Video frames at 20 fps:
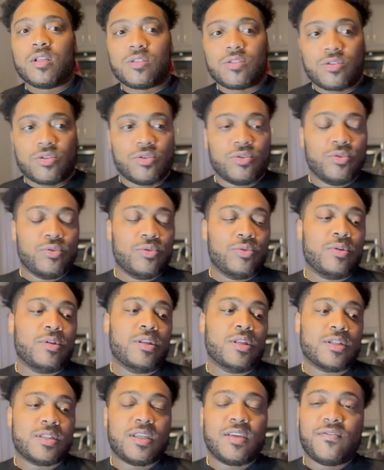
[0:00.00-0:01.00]
to
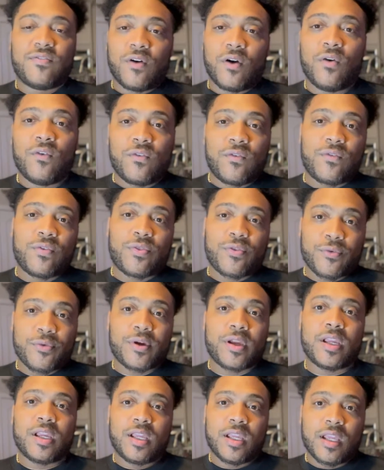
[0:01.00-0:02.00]
the Z Fold
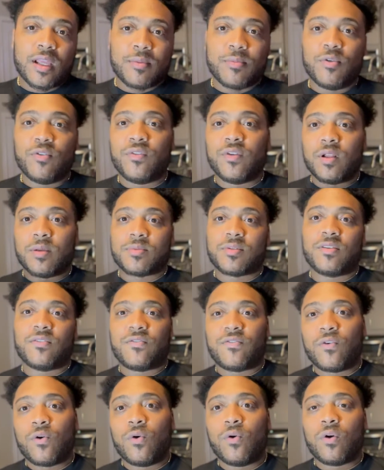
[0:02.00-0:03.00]
3 and moving up to the
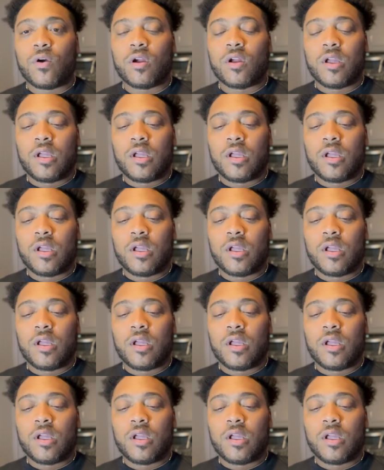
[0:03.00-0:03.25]
4.